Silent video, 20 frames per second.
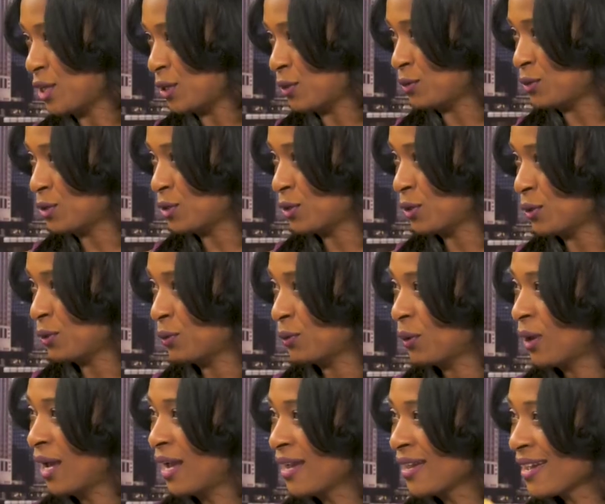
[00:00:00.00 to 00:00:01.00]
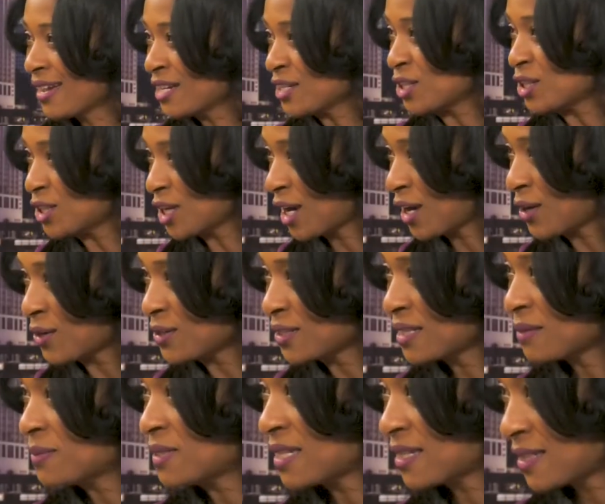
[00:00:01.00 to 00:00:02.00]
you to kind of share
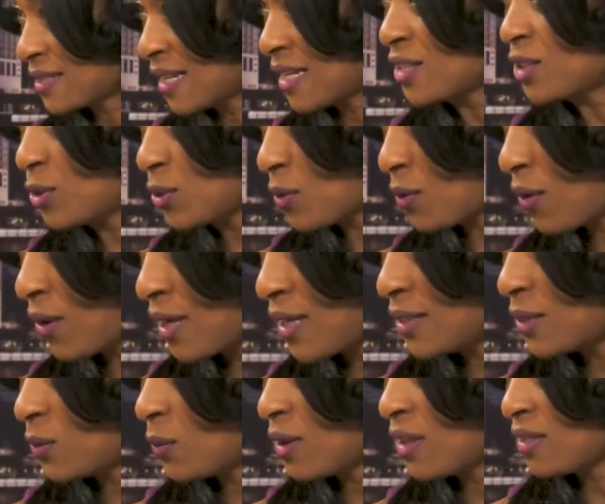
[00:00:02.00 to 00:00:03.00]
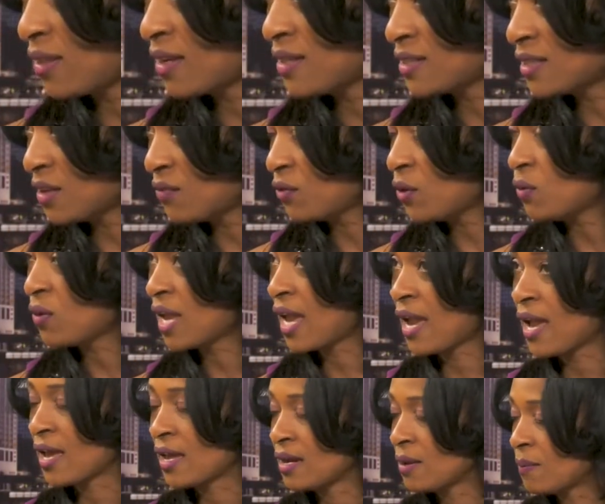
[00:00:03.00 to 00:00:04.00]
some success stories with us, if you
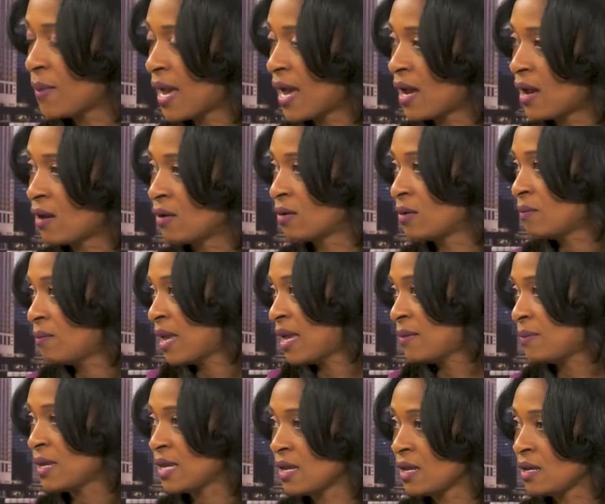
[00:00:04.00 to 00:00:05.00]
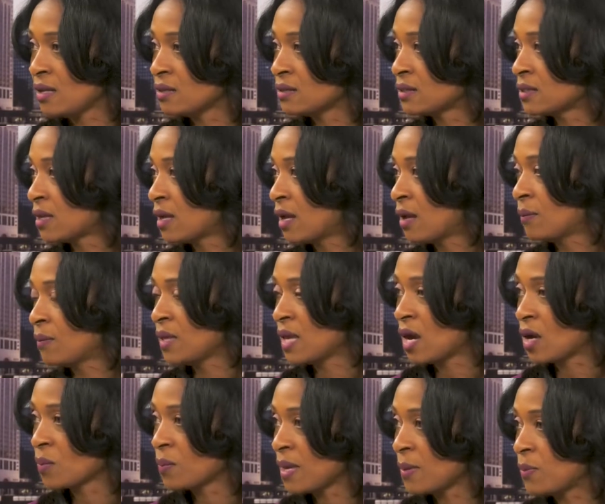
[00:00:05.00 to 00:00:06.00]
can, about maybe some
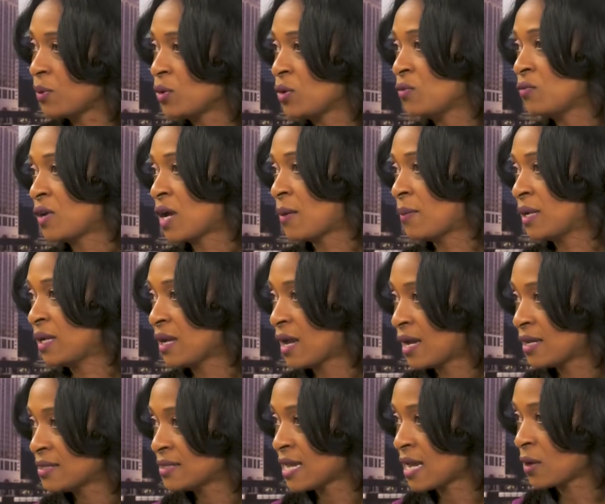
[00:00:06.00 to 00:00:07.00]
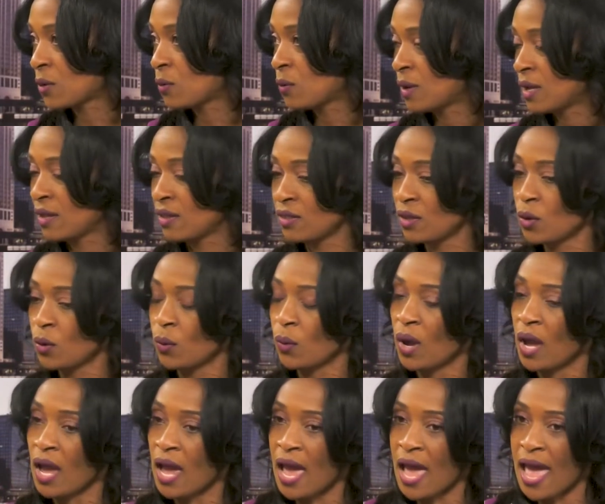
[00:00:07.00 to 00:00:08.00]
young people you've come in contact with who
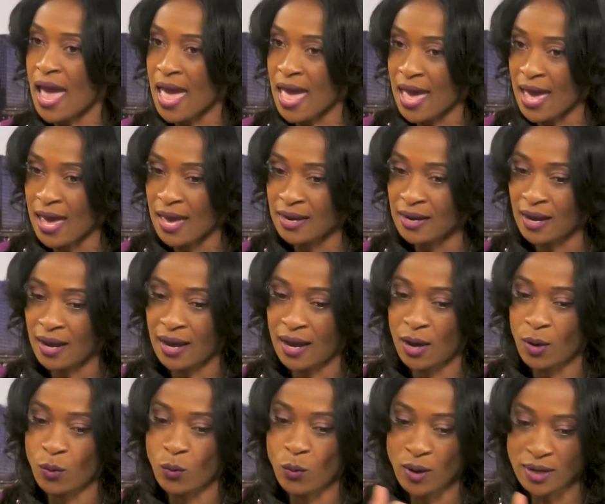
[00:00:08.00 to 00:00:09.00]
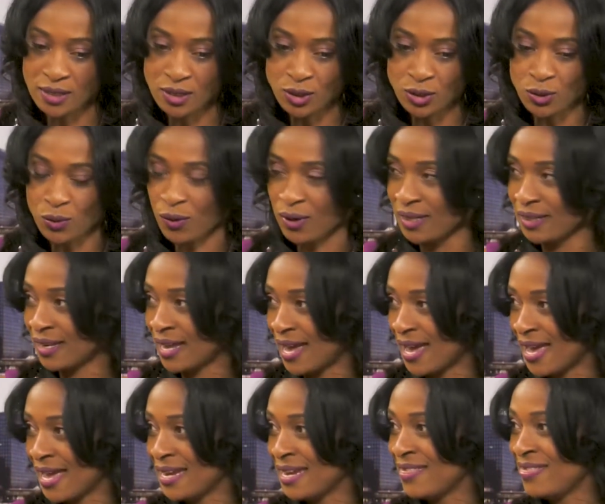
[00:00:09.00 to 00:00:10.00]
had one
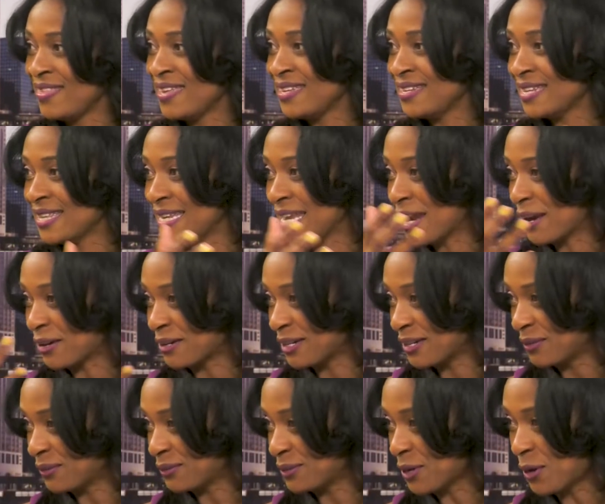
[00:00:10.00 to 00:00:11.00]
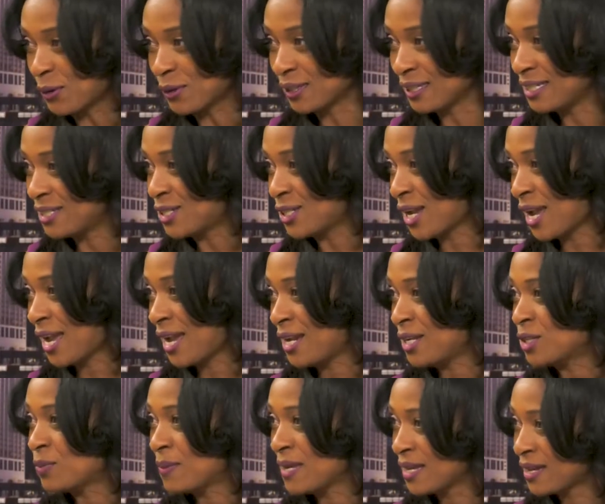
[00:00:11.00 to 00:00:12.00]
storyline and then the narrative totally
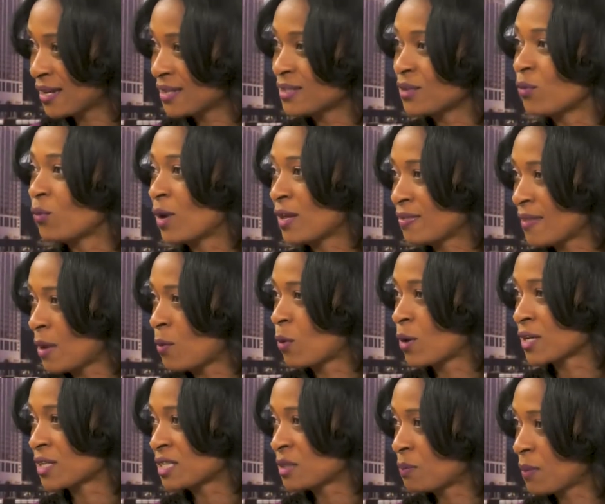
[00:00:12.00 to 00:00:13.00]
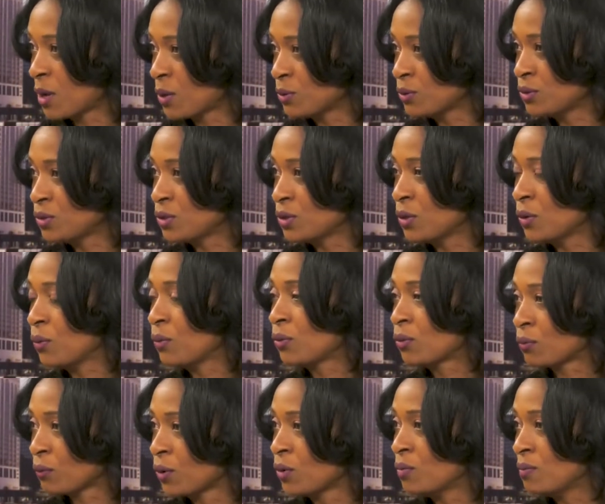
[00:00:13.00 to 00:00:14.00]
changed because of what they were exposed to
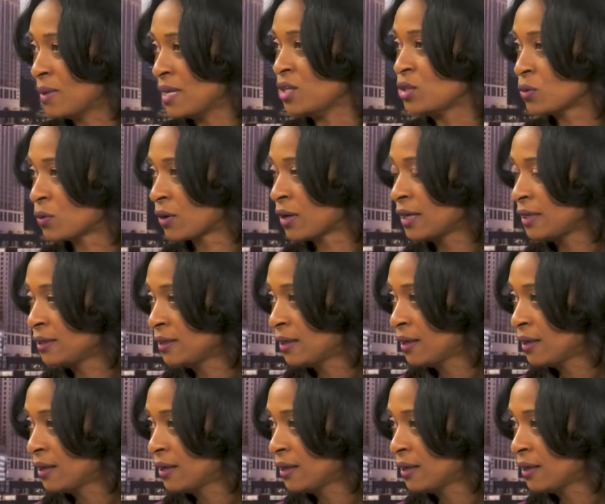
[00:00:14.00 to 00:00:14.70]
through mentoring.